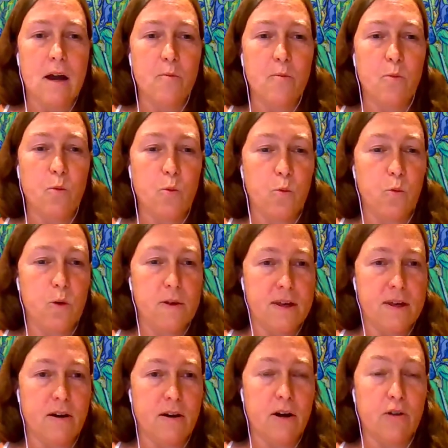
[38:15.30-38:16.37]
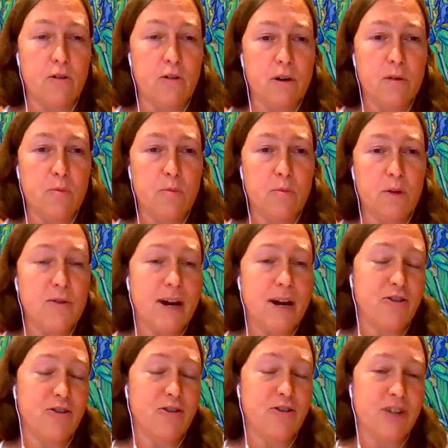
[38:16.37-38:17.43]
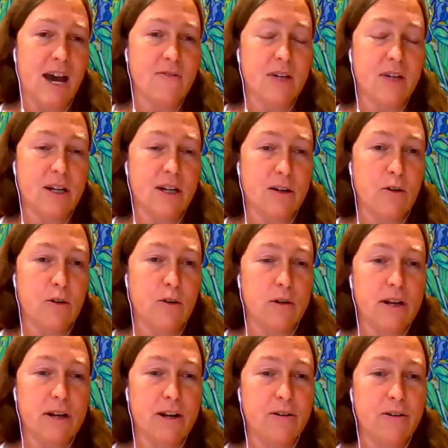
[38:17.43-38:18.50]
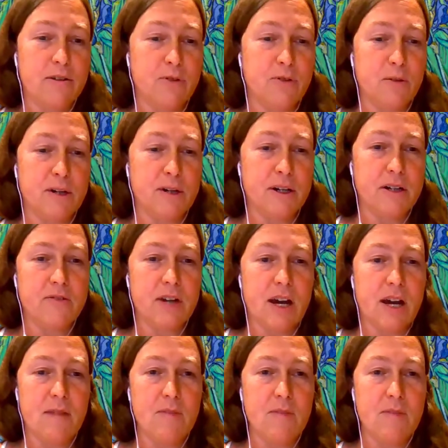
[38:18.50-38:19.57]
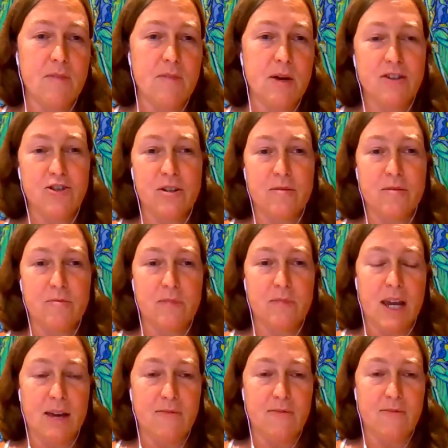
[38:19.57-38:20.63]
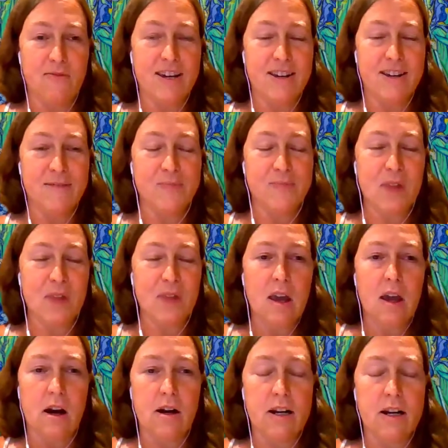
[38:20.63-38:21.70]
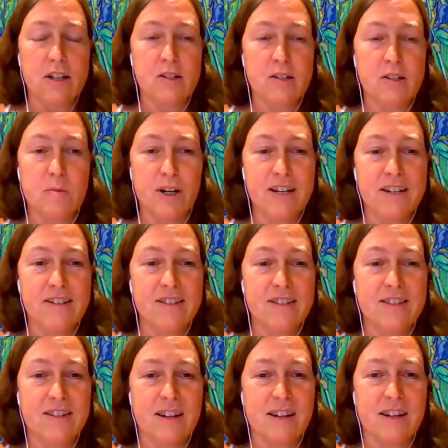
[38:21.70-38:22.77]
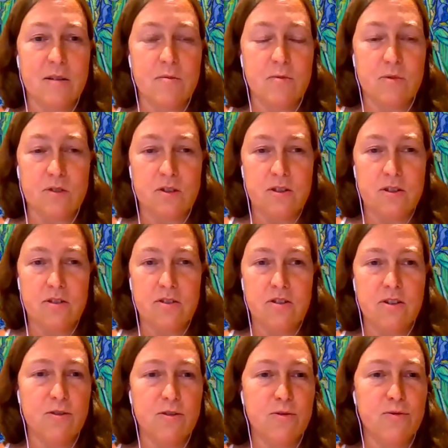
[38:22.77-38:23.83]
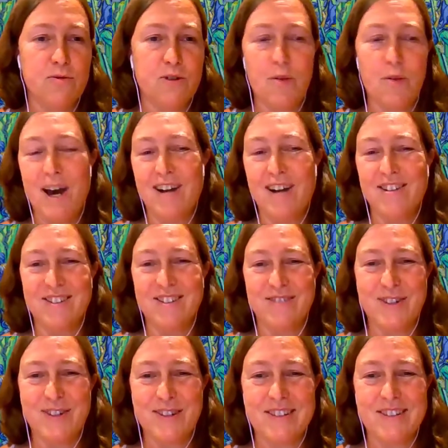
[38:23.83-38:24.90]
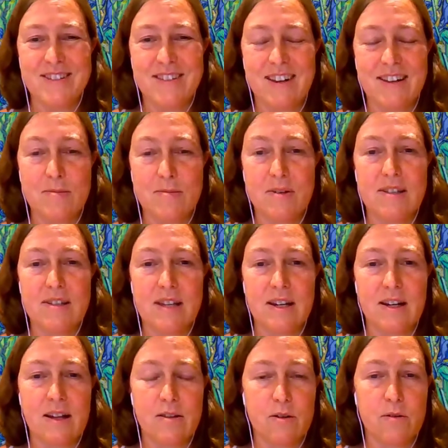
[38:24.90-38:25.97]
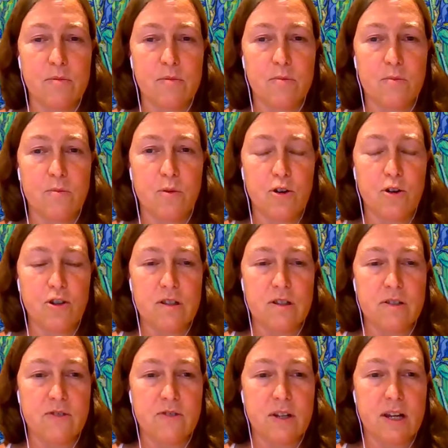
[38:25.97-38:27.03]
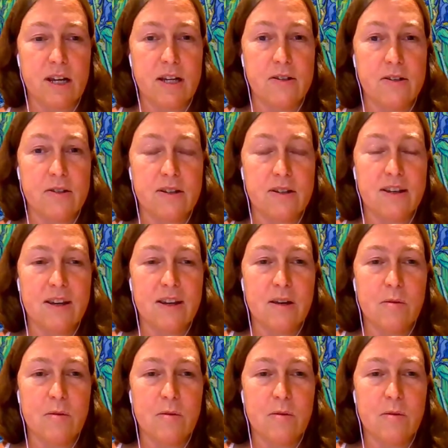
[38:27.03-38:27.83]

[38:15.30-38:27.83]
Um, within our group, we do actually have a care coordinator, and for a period of time, that position became vacant. Our experience, um, to go back to what has been said in other portions of today's